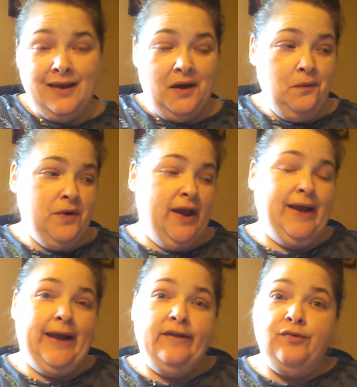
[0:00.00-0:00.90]

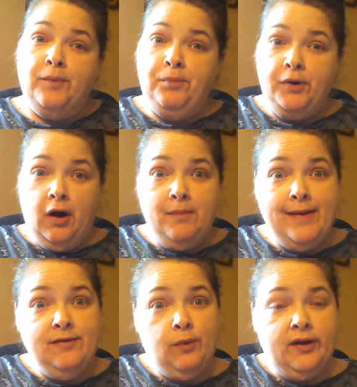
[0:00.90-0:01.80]
Okay, guys, so I put all
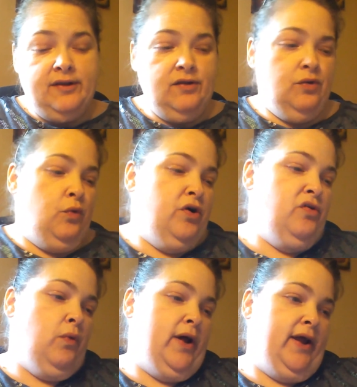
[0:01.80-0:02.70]
my Swanson's
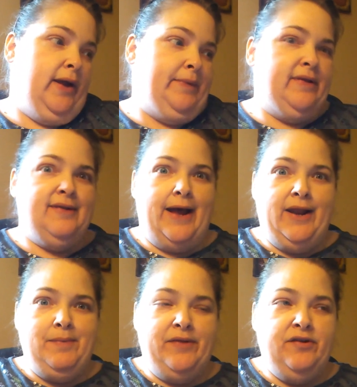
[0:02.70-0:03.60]
order away. I'm
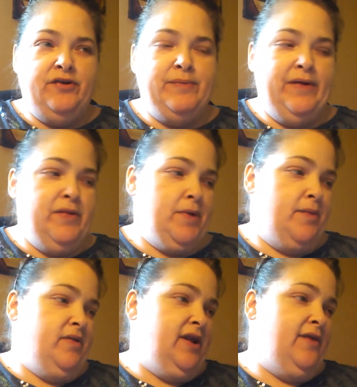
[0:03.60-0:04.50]
excited about the Trim Healthy
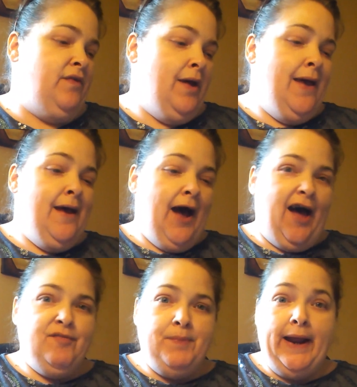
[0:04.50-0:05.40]
Mama stuff.
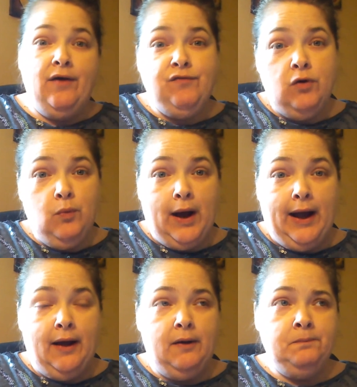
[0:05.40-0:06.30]
I've been out for a
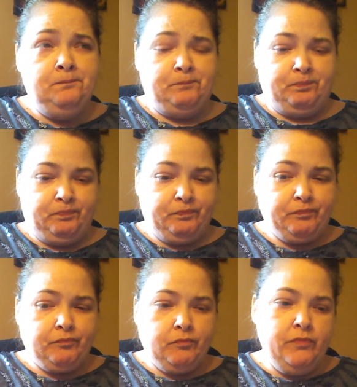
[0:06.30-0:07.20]
while,
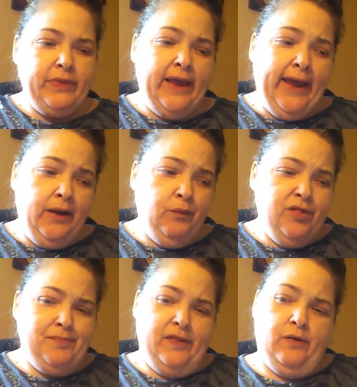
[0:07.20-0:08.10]
and
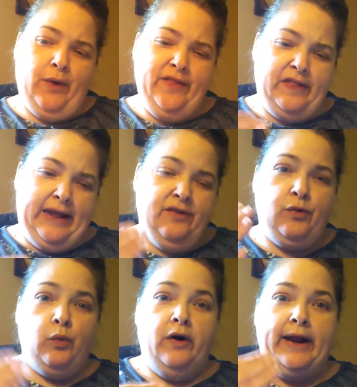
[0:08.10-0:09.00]
with the way the things
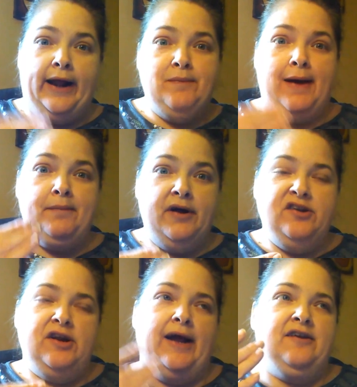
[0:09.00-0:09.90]
were working out in my
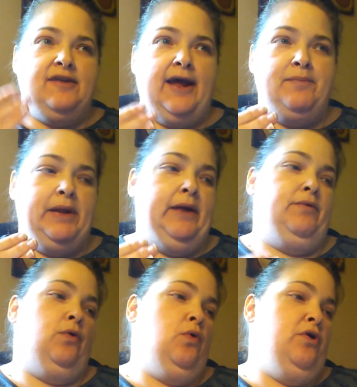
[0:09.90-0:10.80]
budget, I just hadn't been able
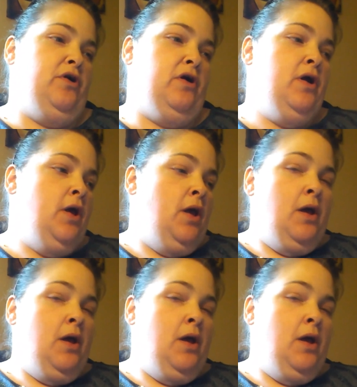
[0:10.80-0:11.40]
to order.